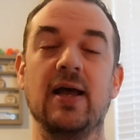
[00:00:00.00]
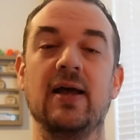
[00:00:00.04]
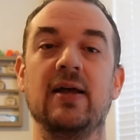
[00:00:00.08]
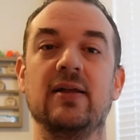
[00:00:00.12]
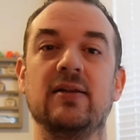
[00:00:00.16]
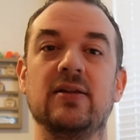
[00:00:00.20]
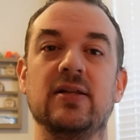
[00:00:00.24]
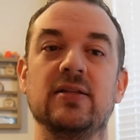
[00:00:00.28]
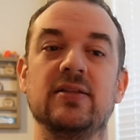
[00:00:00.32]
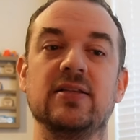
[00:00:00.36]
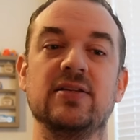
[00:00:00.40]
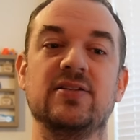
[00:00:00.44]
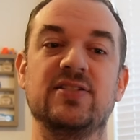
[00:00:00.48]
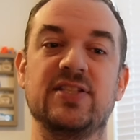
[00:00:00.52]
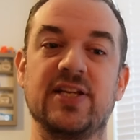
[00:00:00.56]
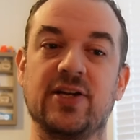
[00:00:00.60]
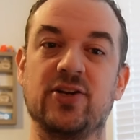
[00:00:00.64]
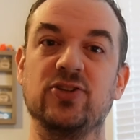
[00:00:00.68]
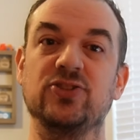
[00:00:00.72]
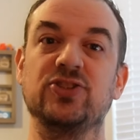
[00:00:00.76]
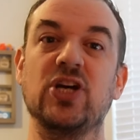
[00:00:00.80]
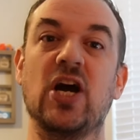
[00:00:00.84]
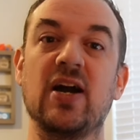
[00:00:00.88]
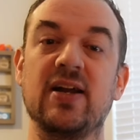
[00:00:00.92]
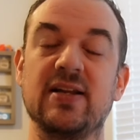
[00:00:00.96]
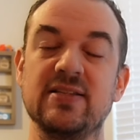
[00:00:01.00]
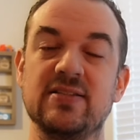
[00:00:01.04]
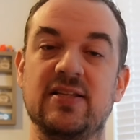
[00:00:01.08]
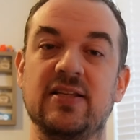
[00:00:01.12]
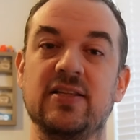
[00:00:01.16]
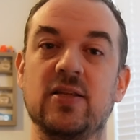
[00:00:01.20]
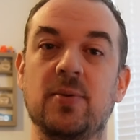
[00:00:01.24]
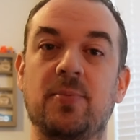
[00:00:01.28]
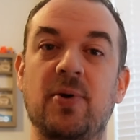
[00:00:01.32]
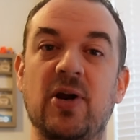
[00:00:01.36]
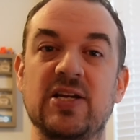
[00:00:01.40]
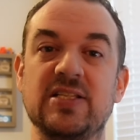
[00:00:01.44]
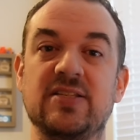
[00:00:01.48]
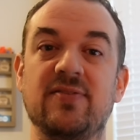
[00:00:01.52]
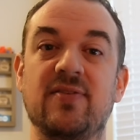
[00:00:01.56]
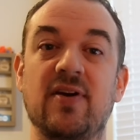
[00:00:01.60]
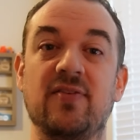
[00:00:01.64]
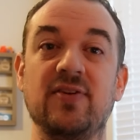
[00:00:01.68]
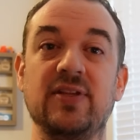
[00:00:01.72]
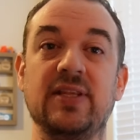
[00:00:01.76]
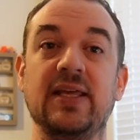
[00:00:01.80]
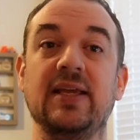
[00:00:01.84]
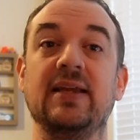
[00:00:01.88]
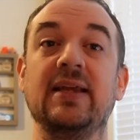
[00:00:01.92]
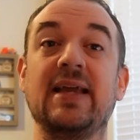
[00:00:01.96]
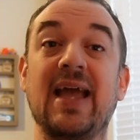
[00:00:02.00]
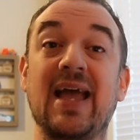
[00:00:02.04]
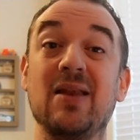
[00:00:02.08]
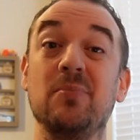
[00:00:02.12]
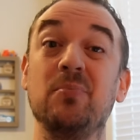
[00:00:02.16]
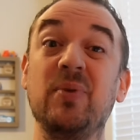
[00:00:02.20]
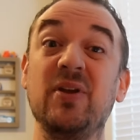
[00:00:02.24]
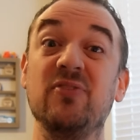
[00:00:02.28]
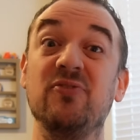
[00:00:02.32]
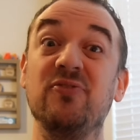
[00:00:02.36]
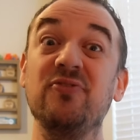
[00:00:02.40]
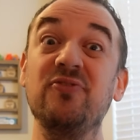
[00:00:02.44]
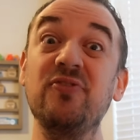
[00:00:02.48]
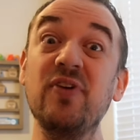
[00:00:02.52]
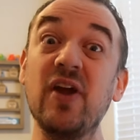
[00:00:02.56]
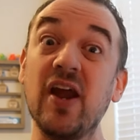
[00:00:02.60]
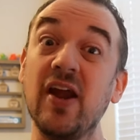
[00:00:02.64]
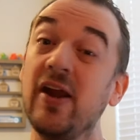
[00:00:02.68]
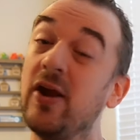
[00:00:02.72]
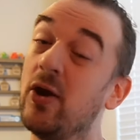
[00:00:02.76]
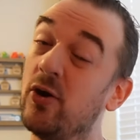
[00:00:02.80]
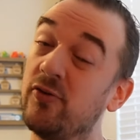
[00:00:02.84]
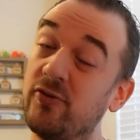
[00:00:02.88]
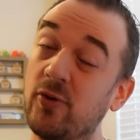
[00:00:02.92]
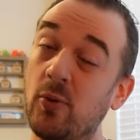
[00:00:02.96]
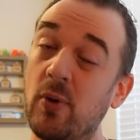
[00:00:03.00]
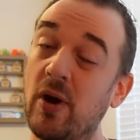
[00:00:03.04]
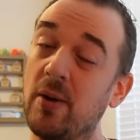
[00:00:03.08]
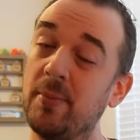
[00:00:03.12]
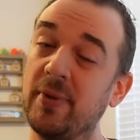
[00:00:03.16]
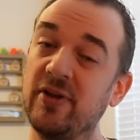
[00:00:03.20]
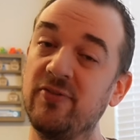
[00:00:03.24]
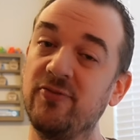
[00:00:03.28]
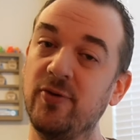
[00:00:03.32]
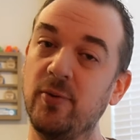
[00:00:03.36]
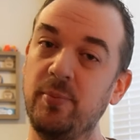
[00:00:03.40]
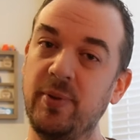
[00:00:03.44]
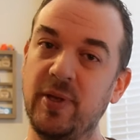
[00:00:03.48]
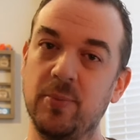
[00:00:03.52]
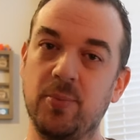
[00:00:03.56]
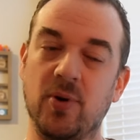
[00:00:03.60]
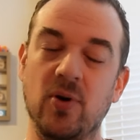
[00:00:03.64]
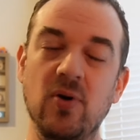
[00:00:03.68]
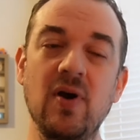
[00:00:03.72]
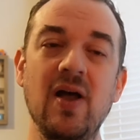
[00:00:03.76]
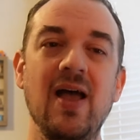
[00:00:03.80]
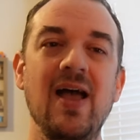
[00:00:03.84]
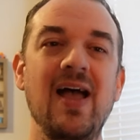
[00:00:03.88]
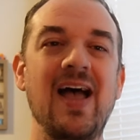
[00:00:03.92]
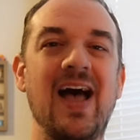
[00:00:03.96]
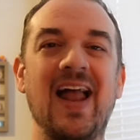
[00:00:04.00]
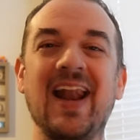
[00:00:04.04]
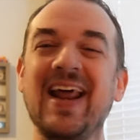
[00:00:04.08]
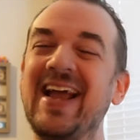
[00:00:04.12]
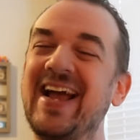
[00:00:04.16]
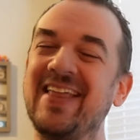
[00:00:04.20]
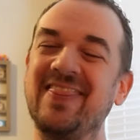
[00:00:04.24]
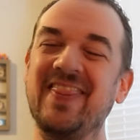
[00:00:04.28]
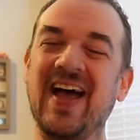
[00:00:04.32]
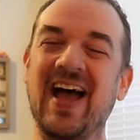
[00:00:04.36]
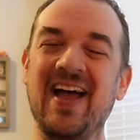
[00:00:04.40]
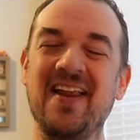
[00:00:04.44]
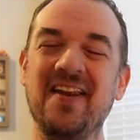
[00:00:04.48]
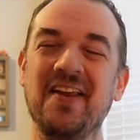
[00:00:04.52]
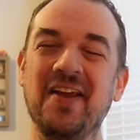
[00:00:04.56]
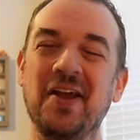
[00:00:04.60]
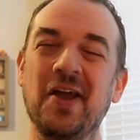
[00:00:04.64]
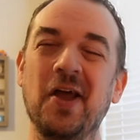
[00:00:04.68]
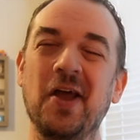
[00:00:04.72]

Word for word: and the sticker shock and seeing the price of everything can be very overwhelming for people, and I get that.